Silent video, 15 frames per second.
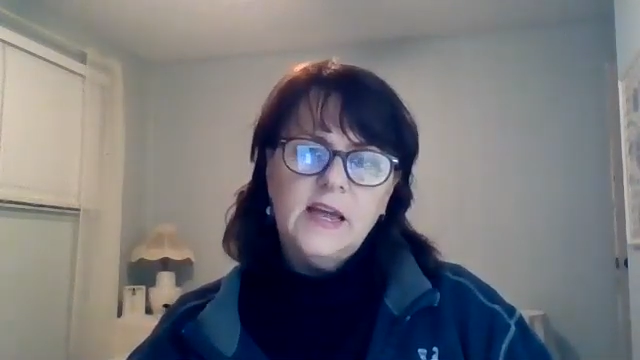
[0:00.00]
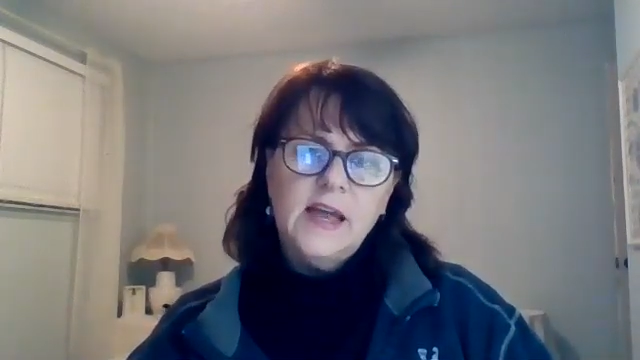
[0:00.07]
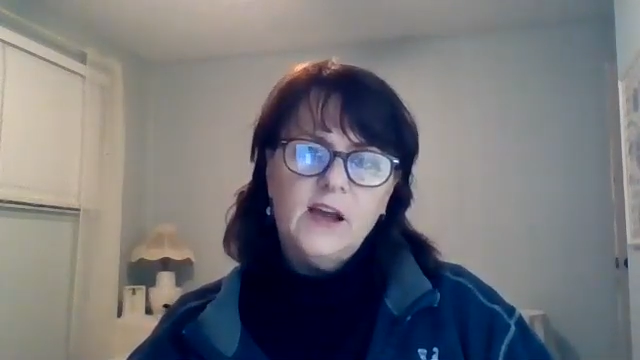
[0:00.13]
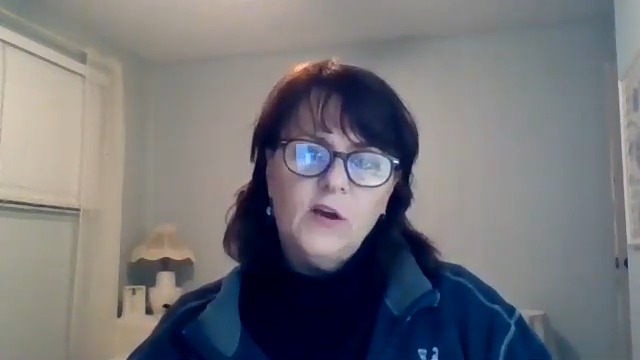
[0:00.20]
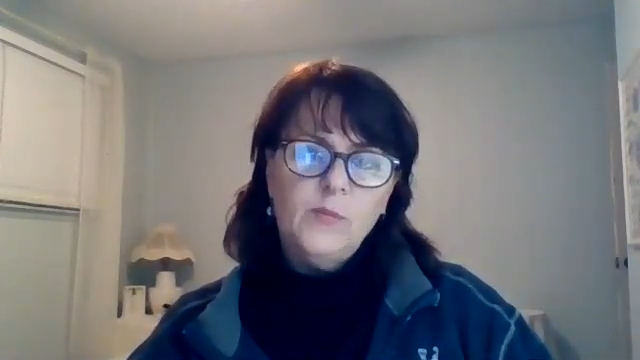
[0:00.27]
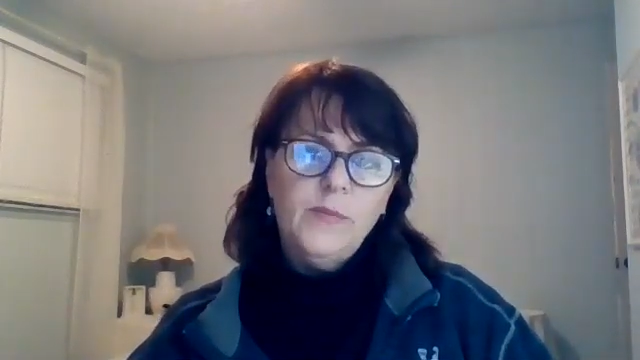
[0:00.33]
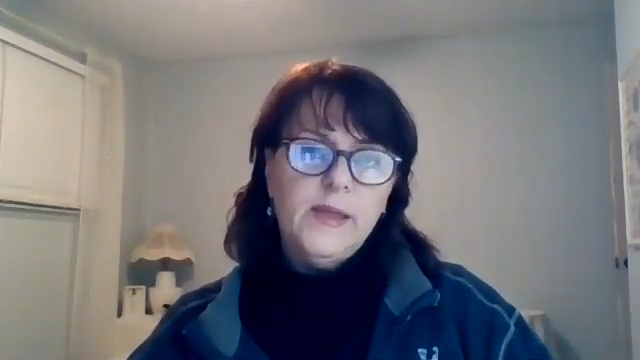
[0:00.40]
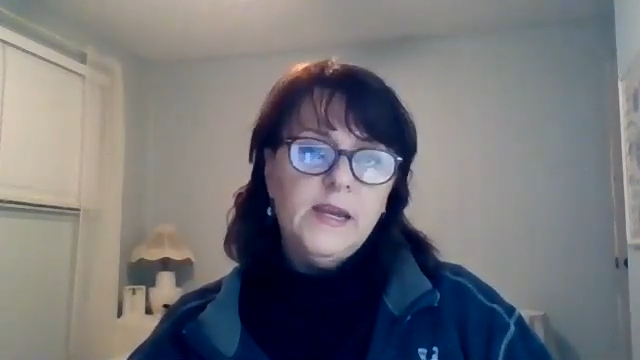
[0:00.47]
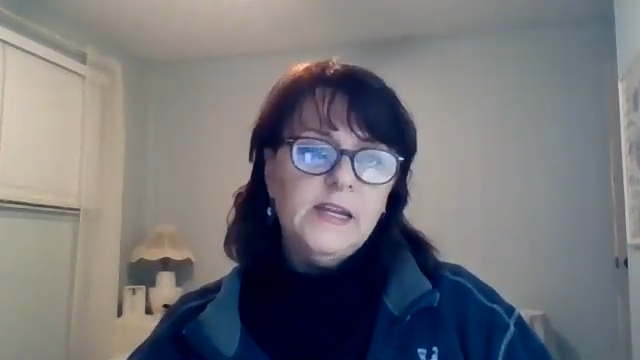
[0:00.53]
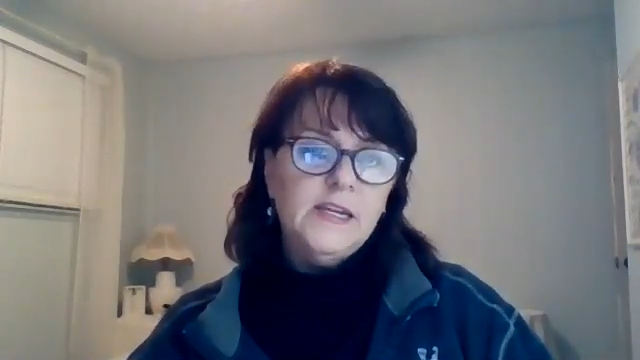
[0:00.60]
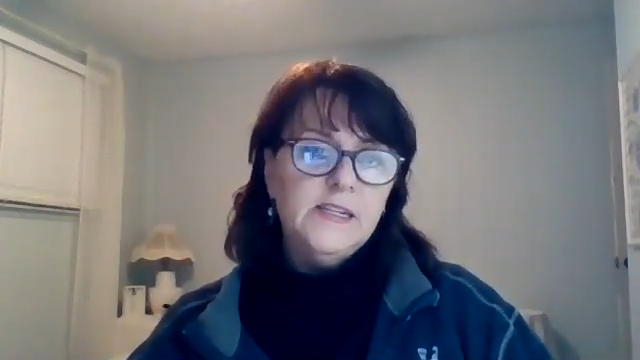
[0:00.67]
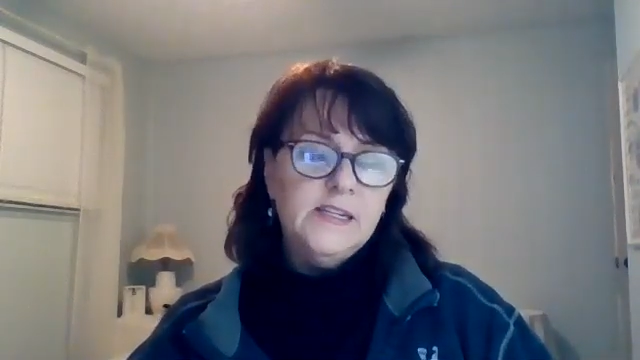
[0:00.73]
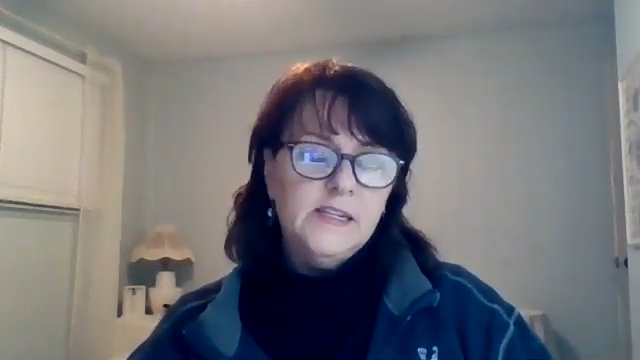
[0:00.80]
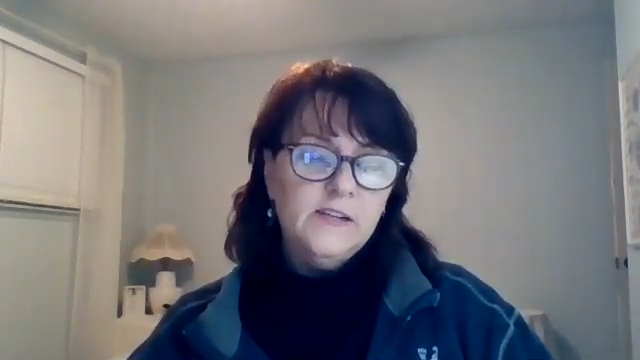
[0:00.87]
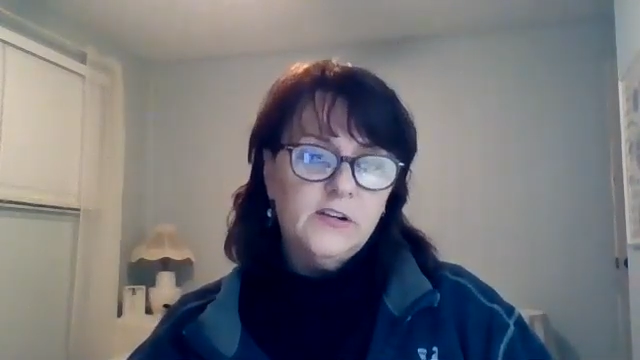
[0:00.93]
how many
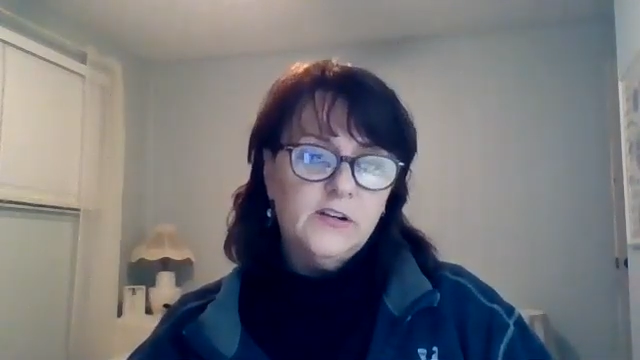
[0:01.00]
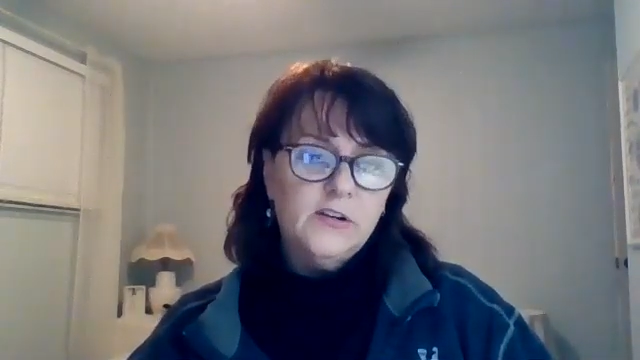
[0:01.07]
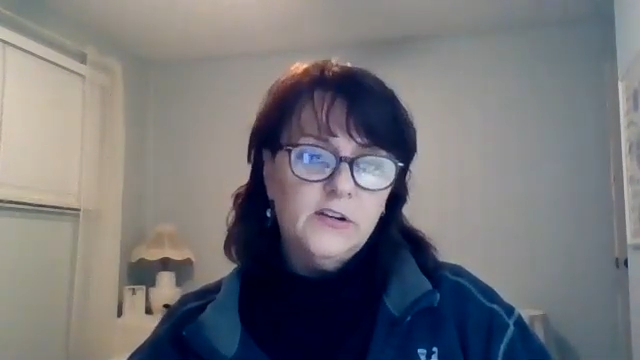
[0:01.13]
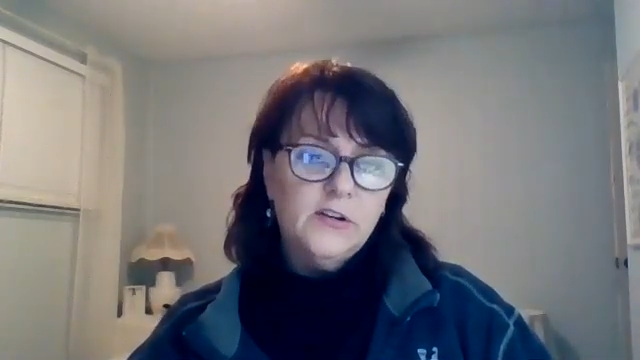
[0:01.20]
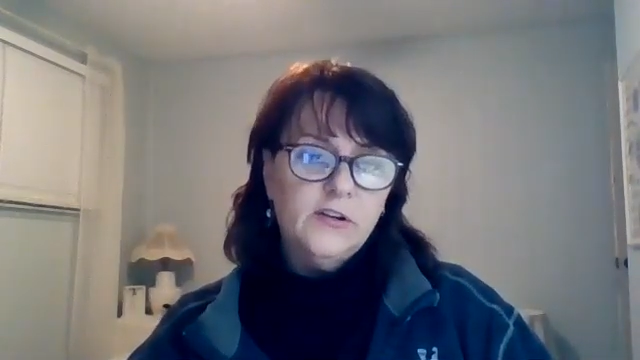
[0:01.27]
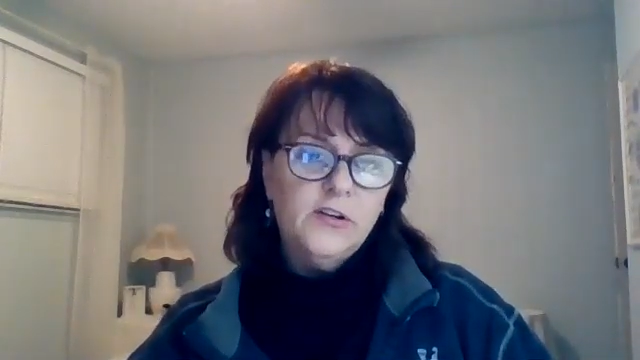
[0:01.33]
deer